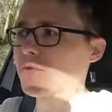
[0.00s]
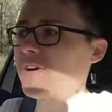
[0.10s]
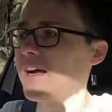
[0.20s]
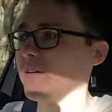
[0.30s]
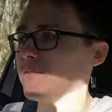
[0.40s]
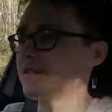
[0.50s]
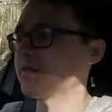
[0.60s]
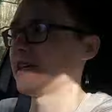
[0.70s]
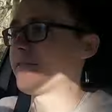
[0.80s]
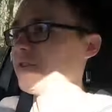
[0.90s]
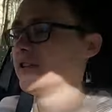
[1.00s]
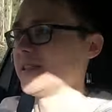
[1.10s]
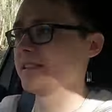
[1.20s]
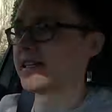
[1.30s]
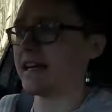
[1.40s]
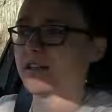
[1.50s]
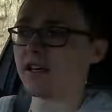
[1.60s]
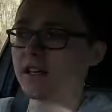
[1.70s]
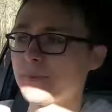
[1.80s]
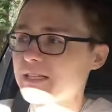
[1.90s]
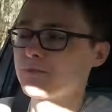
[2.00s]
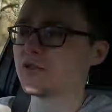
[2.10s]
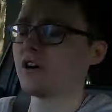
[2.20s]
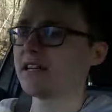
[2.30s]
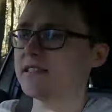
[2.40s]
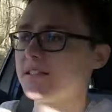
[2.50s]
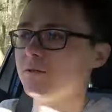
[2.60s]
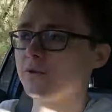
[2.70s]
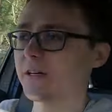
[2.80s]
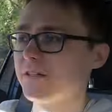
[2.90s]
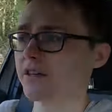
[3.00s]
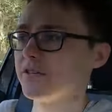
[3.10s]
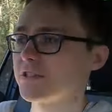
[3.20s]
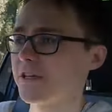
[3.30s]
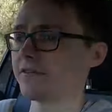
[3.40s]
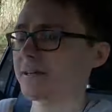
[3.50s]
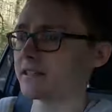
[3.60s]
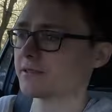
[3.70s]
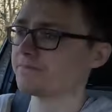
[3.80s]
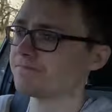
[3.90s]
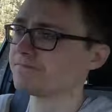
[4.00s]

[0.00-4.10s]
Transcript: shop around, definitely, to get like your best price and all those kind of things.